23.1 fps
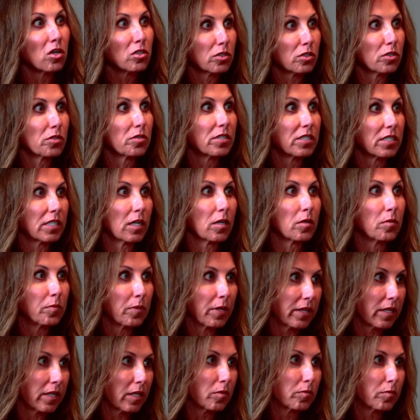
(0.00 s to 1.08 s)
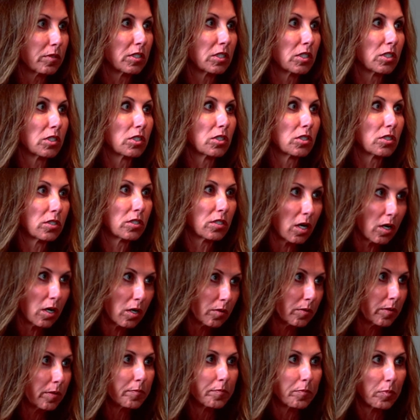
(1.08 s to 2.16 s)
also stick with it, which is
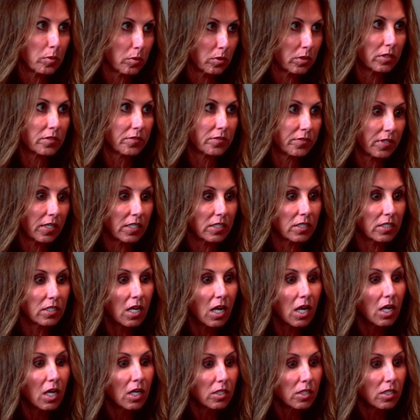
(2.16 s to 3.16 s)
so important for us.